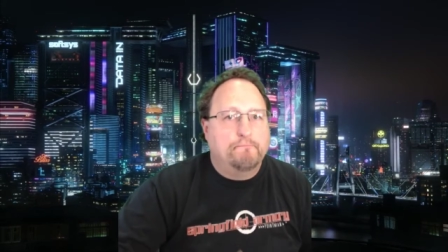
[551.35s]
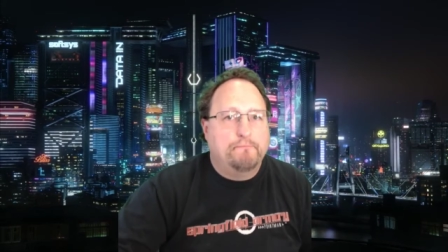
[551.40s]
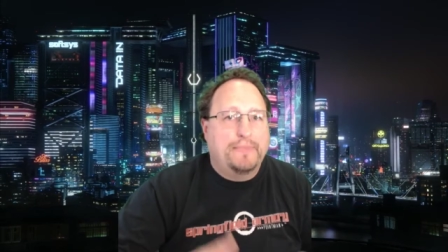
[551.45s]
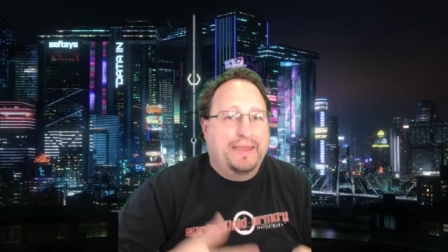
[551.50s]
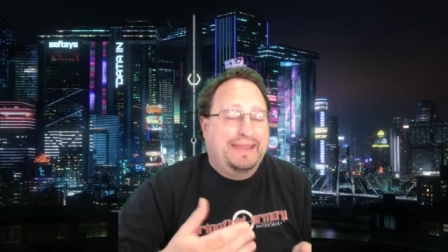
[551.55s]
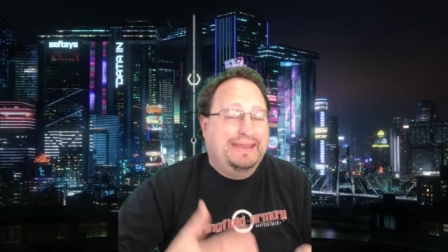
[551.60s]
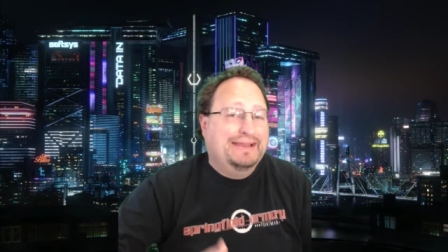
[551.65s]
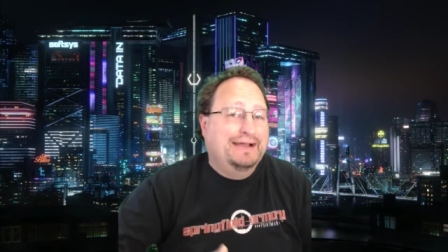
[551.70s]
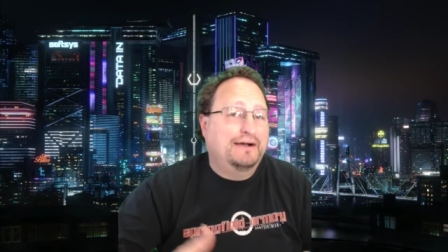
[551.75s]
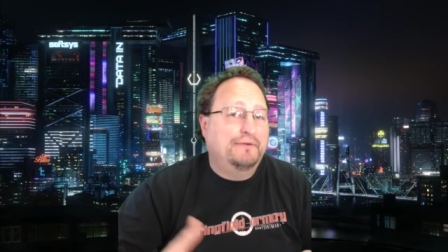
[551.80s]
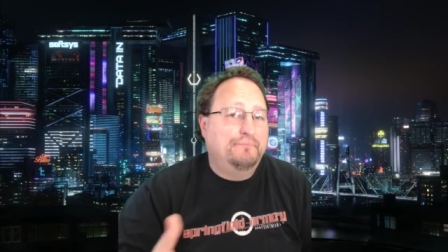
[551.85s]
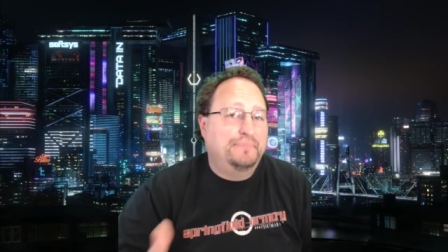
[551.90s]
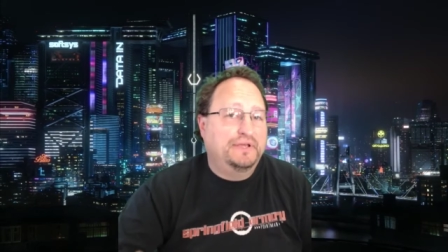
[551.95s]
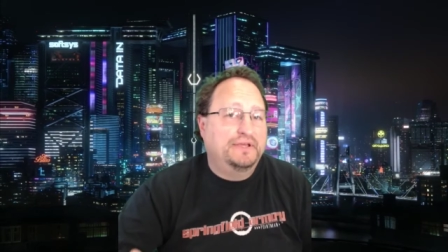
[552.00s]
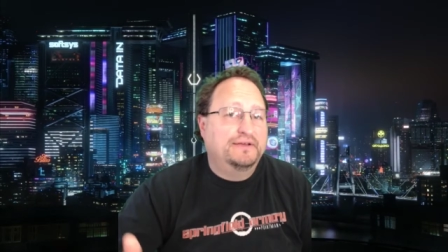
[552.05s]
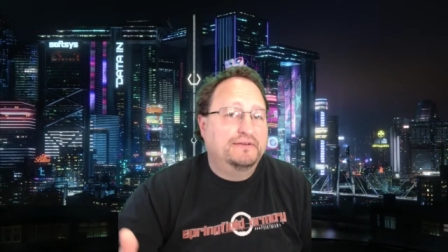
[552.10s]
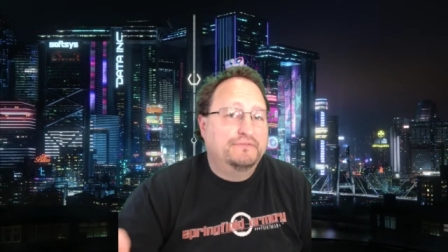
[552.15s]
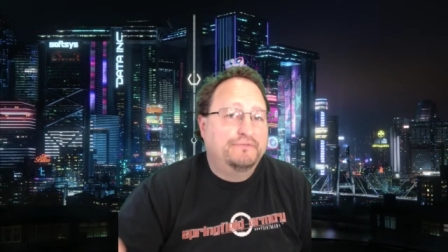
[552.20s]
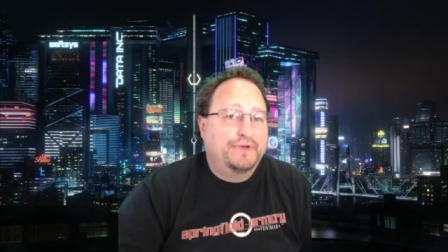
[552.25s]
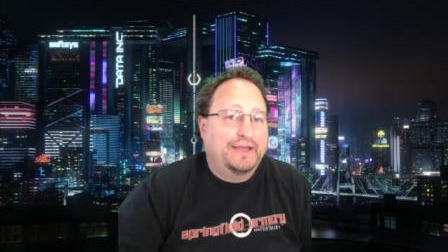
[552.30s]
may not
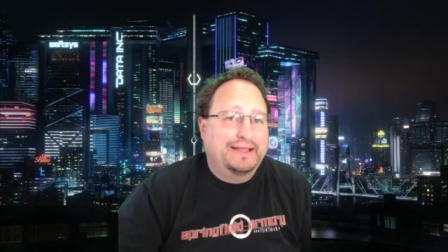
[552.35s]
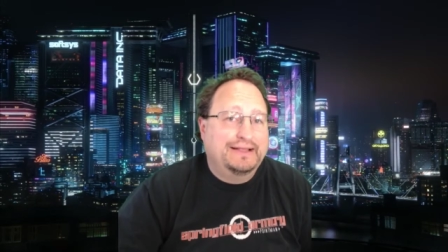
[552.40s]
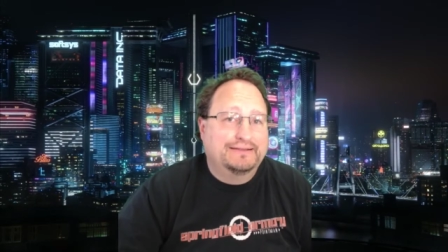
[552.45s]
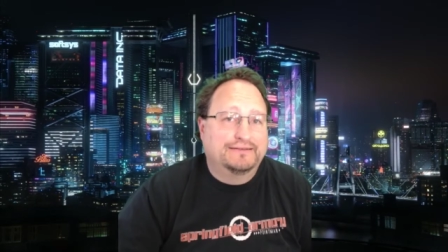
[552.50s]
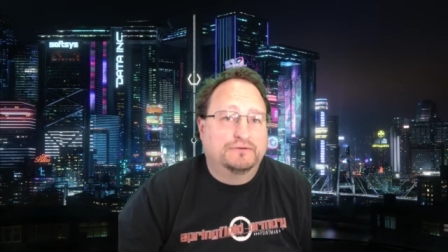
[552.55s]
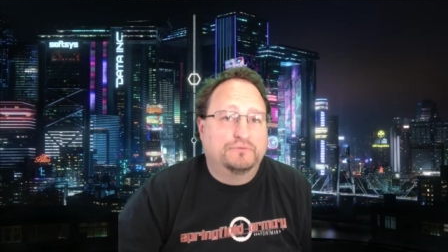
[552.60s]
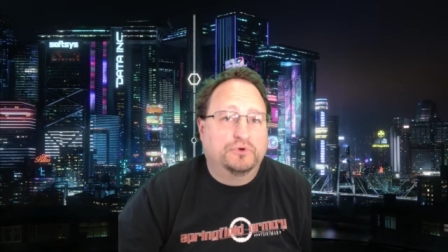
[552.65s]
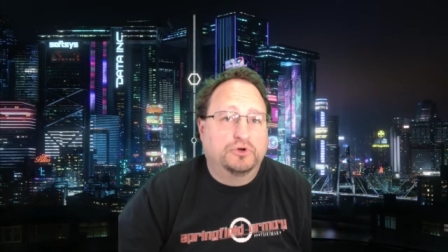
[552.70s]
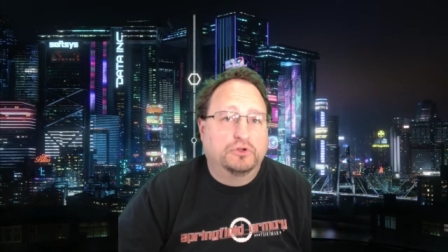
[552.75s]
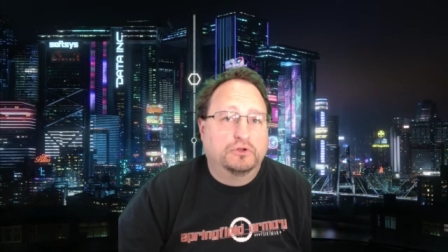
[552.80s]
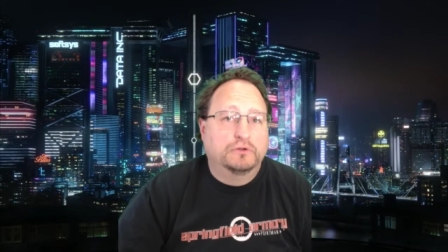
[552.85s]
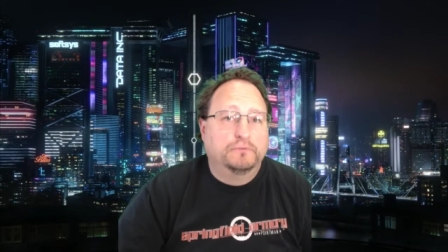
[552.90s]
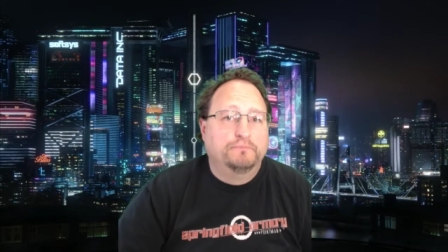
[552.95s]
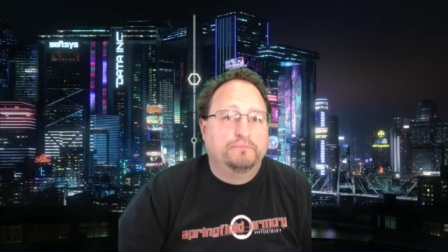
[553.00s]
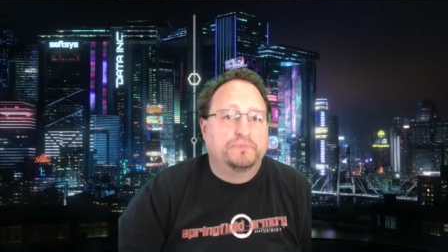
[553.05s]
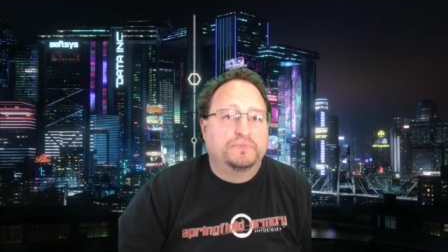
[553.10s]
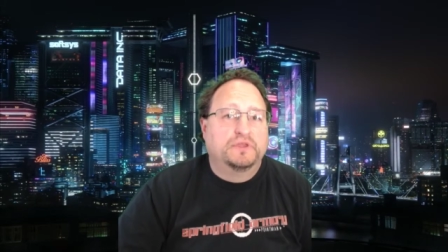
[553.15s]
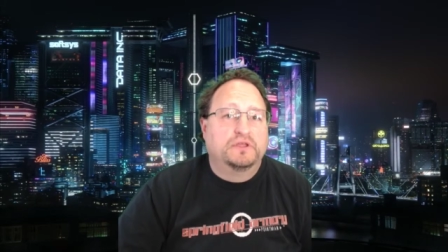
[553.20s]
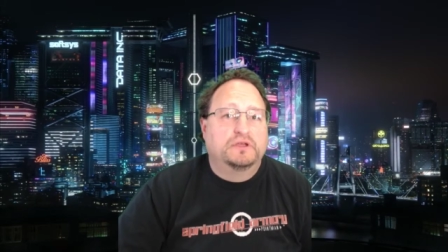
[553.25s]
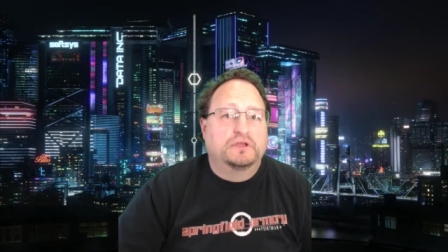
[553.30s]
be
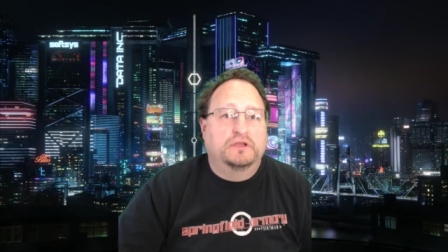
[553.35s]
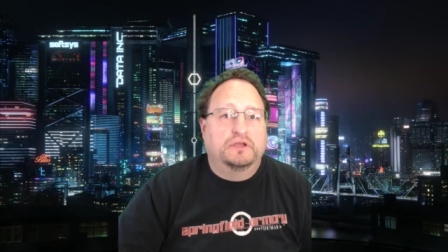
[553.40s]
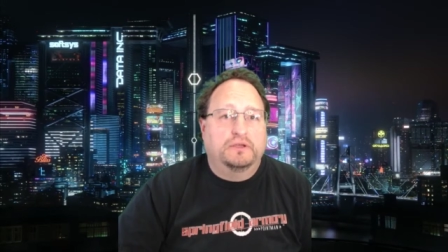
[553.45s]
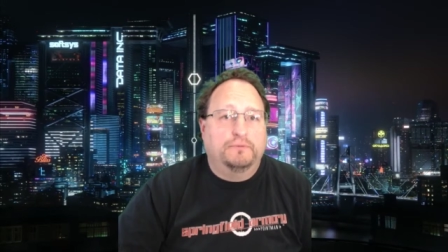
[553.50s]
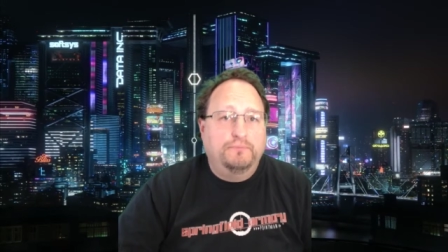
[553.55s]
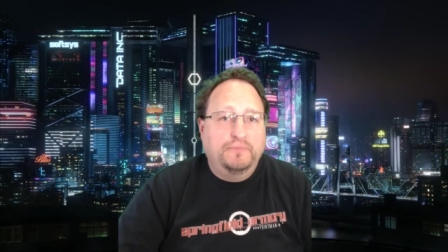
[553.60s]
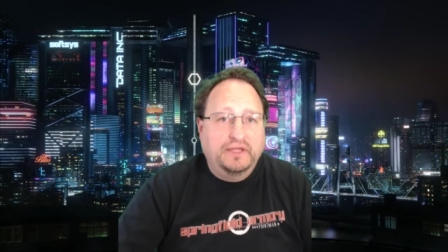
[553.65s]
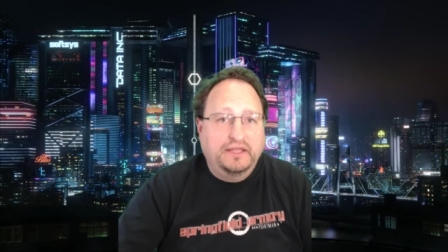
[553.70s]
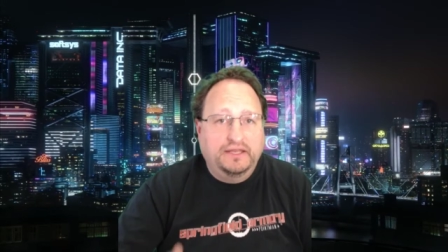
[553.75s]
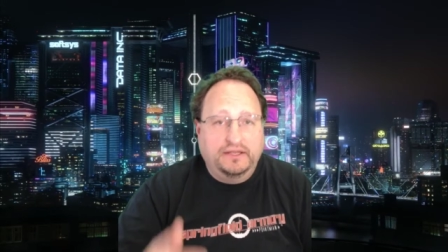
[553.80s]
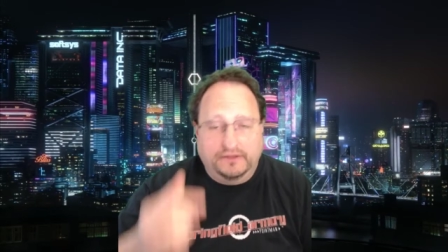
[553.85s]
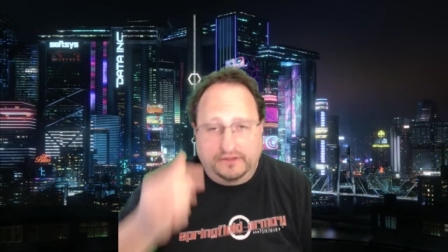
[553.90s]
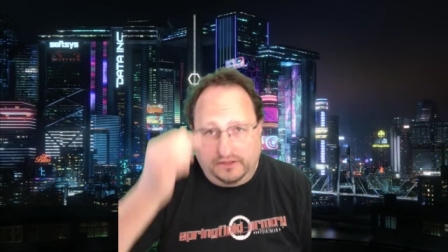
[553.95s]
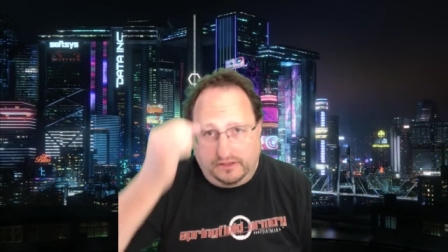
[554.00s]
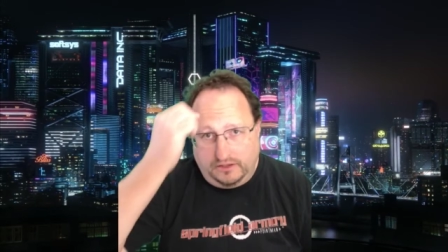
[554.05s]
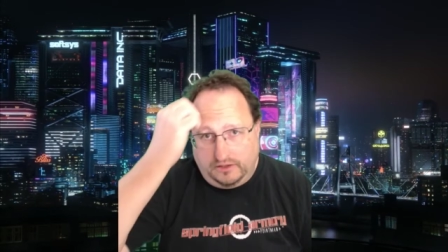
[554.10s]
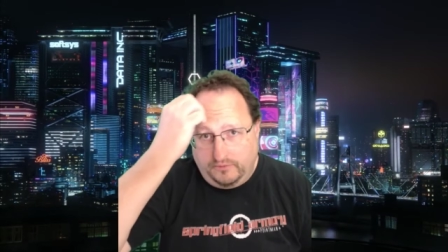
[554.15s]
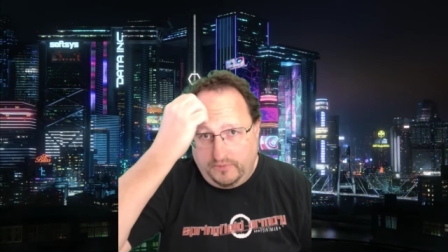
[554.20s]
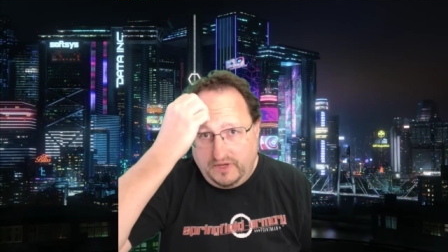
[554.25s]
available immediately.